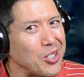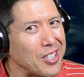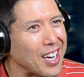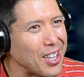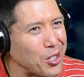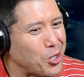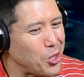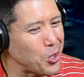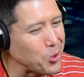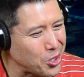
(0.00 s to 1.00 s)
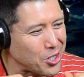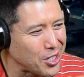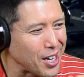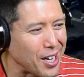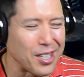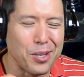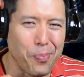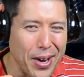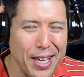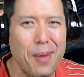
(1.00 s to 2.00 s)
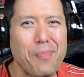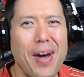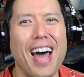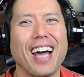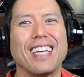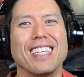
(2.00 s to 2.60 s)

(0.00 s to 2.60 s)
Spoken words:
You You're bringing it back,